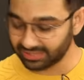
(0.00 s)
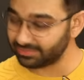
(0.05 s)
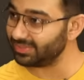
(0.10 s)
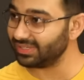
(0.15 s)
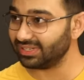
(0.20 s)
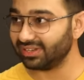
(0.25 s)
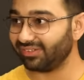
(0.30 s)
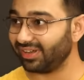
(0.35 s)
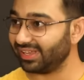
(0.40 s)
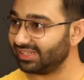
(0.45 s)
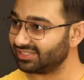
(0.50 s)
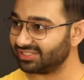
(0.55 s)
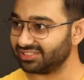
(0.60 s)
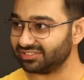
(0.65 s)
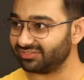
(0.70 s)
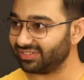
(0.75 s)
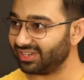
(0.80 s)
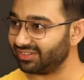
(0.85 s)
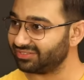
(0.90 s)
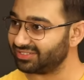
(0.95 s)
has been a while
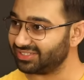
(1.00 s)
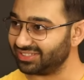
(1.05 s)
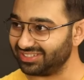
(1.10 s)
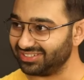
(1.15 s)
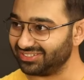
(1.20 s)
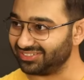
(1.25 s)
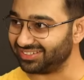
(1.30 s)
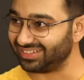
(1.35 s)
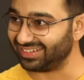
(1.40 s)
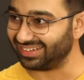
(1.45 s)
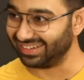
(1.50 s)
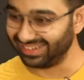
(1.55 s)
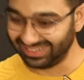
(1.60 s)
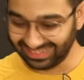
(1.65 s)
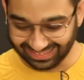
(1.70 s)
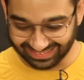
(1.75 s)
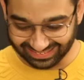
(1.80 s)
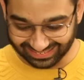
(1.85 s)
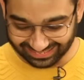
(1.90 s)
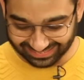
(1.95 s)
since we have seen you. And
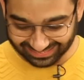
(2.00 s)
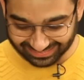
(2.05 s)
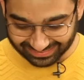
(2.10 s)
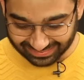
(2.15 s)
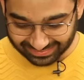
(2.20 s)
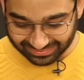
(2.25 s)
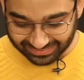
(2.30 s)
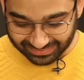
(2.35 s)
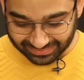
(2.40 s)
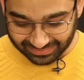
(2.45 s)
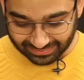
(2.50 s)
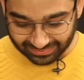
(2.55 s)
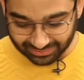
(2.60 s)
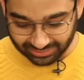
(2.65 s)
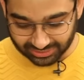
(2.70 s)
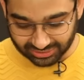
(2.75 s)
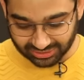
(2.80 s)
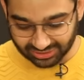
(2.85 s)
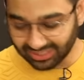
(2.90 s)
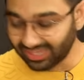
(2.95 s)

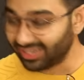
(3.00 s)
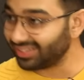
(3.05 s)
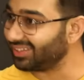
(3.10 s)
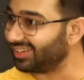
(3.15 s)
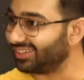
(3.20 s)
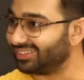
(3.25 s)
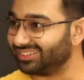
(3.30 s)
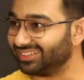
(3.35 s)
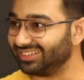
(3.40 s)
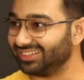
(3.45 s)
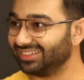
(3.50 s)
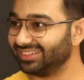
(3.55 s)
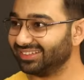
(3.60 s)
Siddharth Anand.